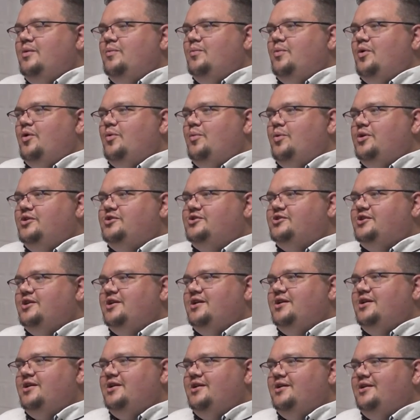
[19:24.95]
where we'd
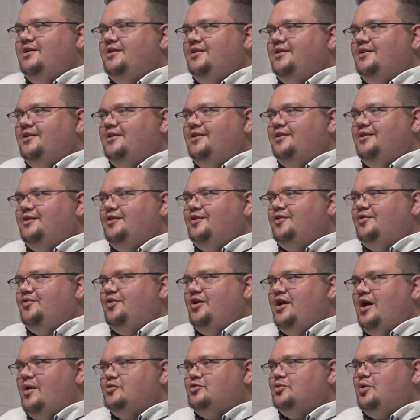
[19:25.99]
say,
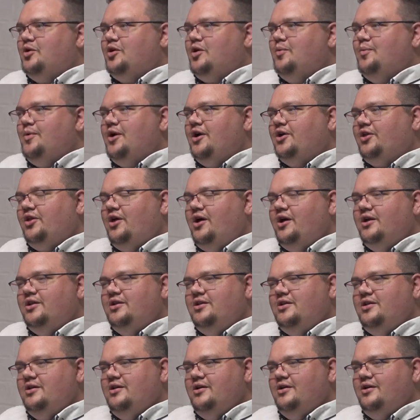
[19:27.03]
right, I was working with a client
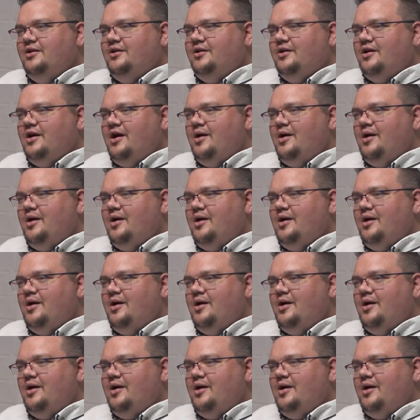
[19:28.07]
here,